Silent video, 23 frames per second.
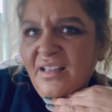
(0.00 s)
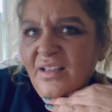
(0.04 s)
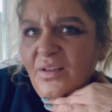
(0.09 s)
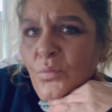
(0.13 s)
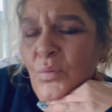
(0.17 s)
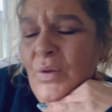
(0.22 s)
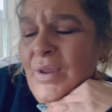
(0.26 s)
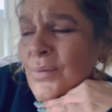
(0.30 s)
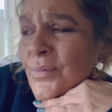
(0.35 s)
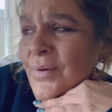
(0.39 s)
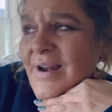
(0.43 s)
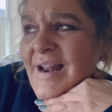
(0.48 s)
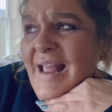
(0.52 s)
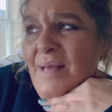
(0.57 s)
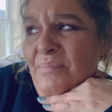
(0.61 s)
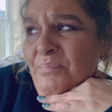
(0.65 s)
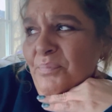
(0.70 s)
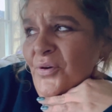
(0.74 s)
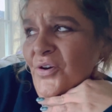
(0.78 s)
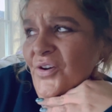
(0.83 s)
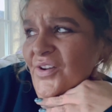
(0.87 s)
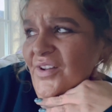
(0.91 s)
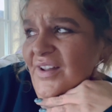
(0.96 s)
We were not
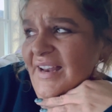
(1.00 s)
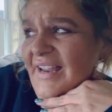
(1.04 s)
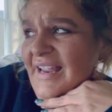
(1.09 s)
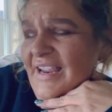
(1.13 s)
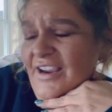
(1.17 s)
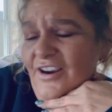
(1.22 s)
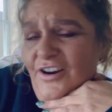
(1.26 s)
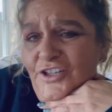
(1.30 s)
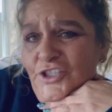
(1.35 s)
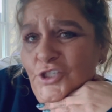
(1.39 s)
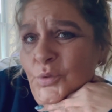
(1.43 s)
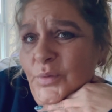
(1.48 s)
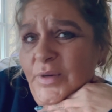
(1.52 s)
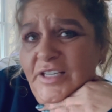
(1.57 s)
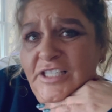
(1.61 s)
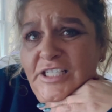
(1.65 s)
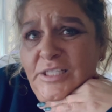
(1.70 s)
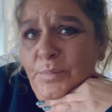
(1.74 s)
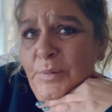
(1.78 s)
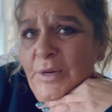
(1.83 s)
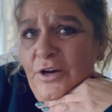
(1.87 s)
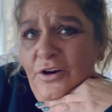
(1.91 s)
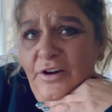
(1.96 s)
put here to
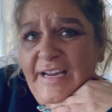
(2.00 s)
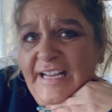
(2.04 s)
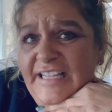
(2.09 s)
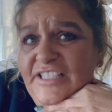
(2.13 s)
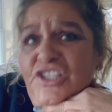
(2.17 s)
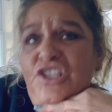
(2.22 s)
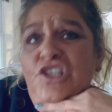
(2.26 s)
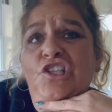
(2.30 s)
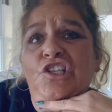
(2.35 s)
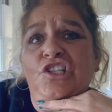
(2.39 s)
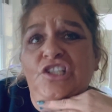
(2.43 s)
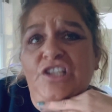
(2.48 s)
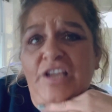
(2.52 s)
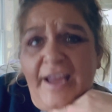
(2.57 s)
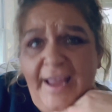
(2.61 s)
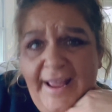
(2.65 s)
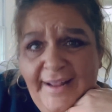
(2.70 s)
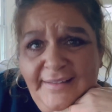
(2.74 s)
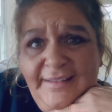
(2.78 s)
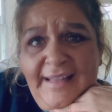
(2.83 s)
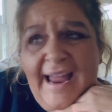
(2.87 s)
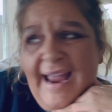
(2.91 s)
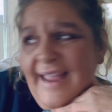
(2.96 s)
experience
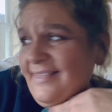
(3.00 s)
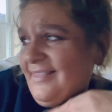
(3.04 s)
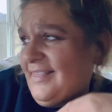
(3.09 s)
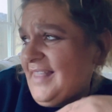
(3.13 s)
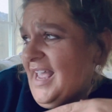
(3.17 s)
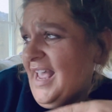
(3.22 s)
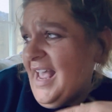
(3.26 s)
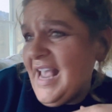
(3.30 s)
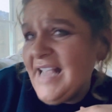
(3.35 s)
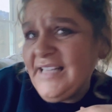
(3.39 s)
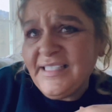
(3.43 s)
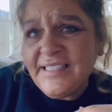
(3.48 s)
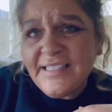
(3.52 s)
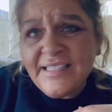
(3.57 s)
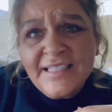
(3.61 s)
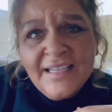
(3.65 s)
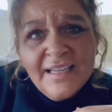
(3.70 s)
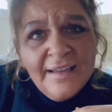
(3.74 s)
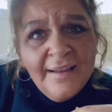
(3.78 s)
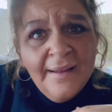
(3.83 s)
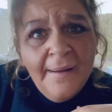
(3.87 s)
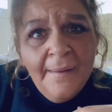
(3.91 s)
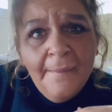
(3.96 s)
shit like
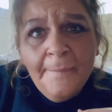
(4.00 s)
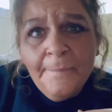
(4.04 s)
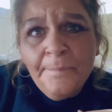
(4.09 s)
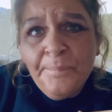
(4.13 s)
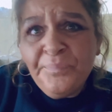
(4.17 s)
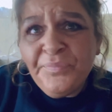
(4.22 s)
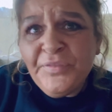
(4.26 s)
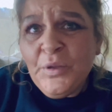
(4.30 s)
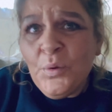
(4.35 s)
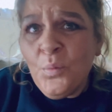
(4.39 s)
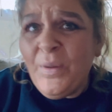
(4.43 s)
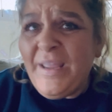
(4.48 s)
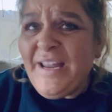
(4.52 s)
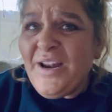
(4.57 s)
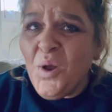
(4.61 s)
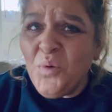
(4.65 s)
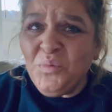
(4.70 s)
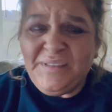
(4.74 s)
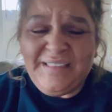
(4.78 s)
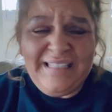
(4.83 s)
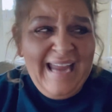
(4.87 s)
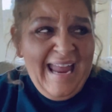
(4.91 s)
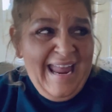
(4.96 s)
this. We
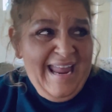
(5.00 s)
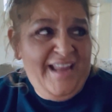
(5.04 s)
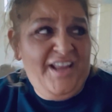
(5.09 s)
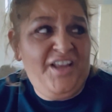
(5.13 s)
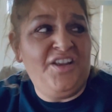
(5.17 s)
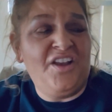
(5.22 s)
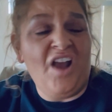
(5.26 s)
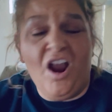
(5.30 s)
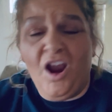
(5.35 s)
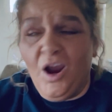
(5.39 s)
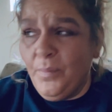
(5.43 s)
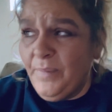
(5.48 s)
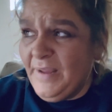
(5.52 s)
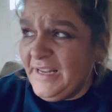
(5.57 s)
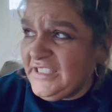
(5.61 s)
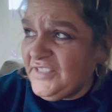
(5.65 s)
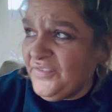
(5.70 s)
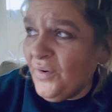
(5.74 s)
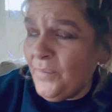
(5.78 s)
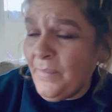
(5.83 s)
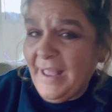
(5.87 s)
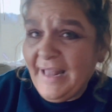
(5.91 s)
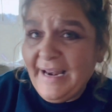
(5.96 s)
don't take garbage
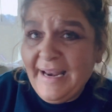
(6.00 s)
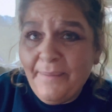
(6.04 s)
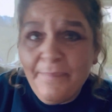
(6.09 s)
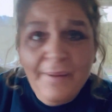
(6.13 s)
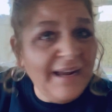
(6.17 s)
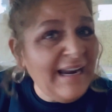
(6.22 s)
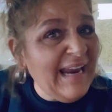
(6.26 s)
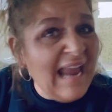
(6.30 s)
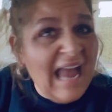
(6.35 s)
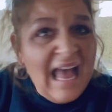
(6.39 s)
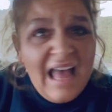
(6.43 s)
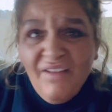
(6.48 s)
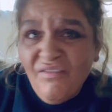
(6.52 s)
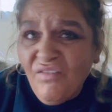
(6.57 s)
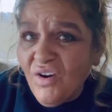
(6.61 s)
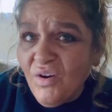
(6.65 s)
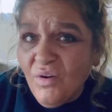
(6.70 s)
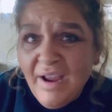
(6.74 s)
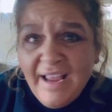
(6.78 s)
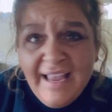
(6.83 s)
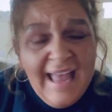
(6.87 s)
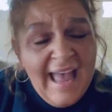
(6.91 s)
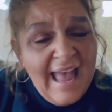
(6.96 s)
from anybody ever
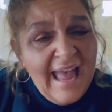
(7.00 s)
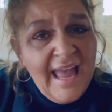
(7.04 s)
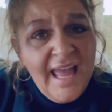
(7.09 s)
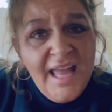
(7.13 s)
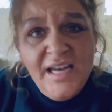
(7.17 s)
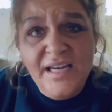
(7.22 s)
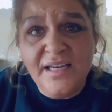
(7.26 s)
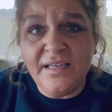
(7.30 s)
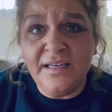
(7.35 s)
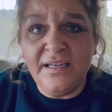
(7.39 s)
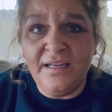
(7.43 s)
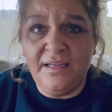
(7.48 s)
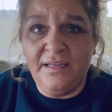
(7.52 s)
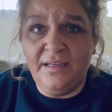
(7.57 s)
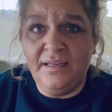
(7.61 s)
again.